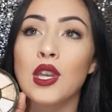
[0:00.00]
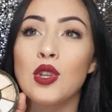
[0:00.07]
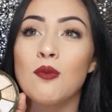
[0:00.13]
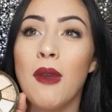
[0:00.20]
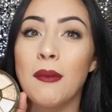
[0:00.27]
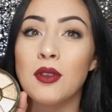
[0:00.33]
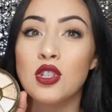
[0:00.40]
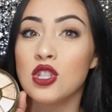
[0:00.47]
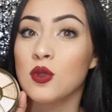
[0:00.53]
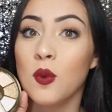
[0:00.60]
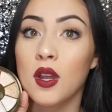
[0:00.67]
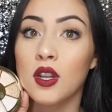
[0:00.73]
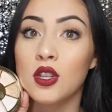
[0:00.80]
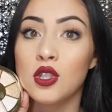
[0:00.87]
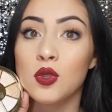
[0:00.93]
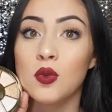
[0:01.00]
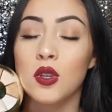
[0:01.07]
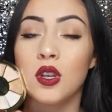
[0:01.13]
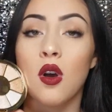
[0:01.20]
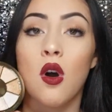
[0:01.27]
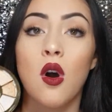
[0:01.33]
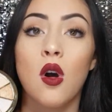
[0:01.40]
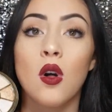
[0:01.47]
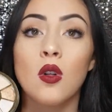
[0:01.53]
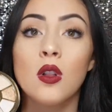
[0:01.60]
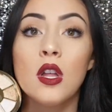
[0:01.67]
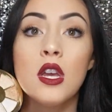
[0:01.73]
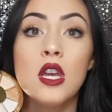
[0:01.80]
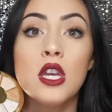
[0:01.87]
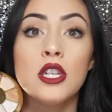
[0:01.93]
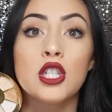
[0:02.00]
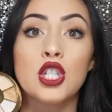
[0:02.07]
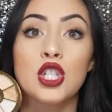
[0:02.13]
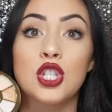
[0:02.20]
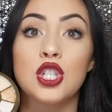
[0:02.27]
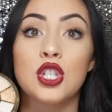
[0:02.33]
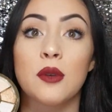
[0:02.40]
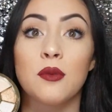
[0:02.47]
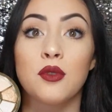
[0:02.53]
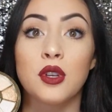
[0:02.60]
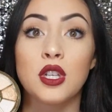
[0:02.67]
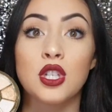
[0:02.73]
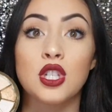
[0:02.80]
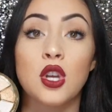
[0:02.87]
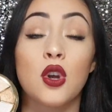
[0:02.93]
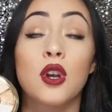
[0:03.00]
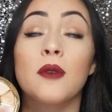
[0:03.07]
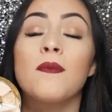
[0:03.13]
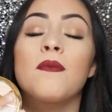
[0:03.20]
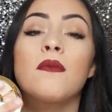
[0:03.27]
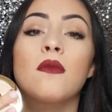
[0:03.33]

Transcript: you maybe just want to do an all shimmery or